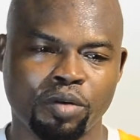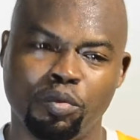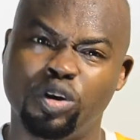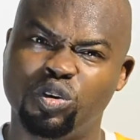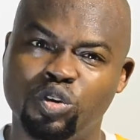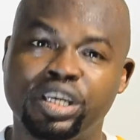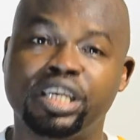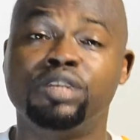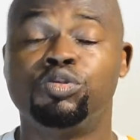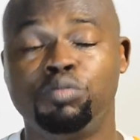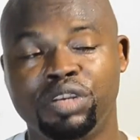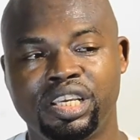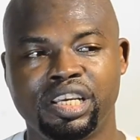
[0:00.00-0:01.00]
But you know, kids
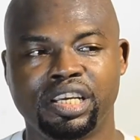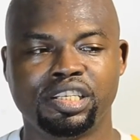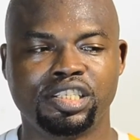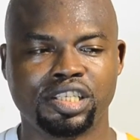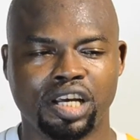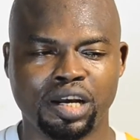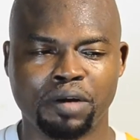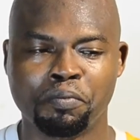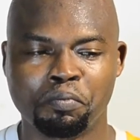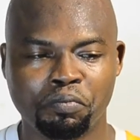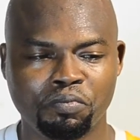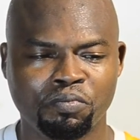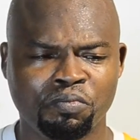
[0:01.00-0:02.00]
will be kids.
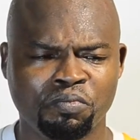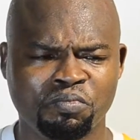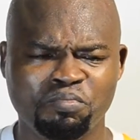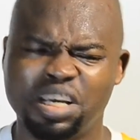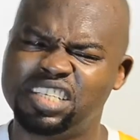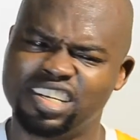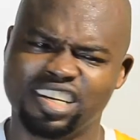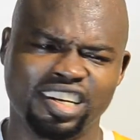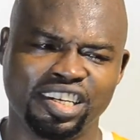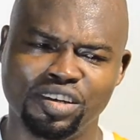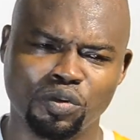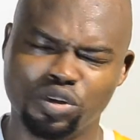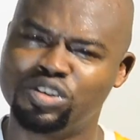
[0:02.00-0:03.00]
Um,
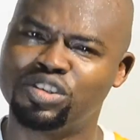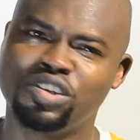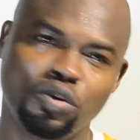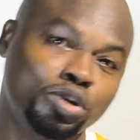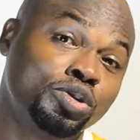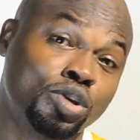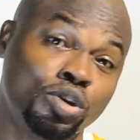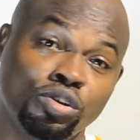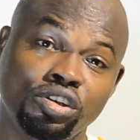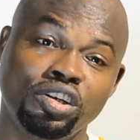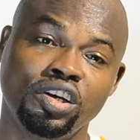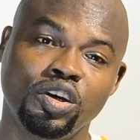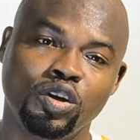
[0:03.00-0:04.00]
basically, it was it was good.
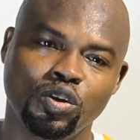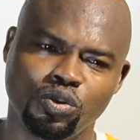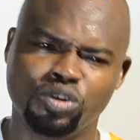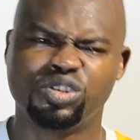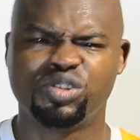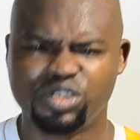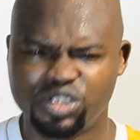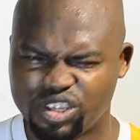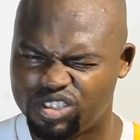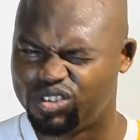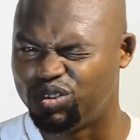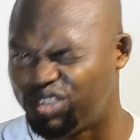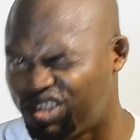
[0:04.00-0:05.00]
It was good.
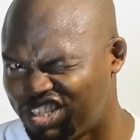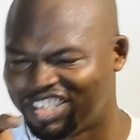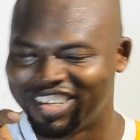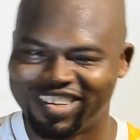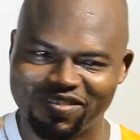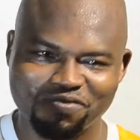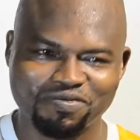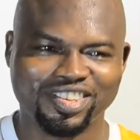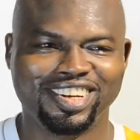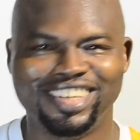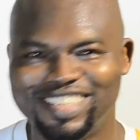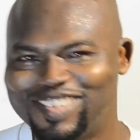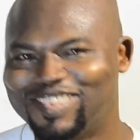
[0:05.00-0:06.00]
Just those
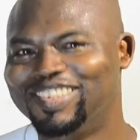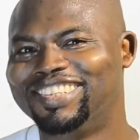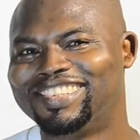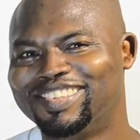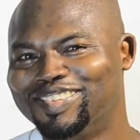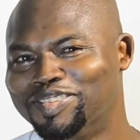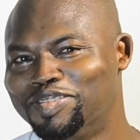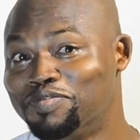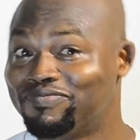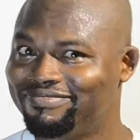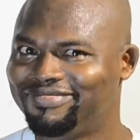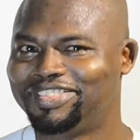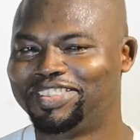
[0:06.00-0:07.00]
little little,
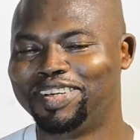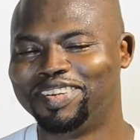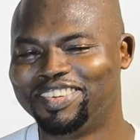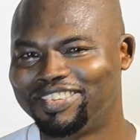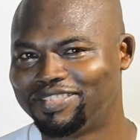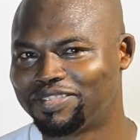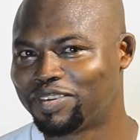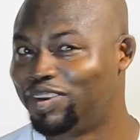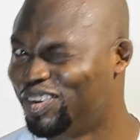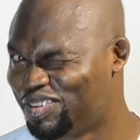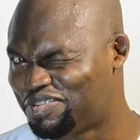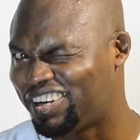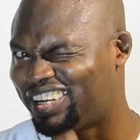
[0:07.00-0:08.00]
you know,
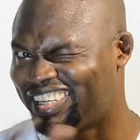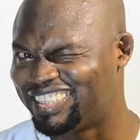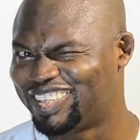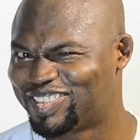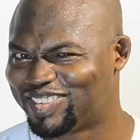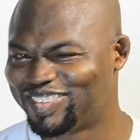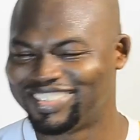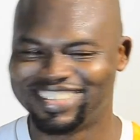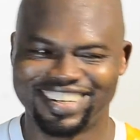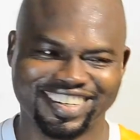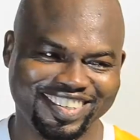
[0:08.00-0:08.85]
you know, fathers and sons.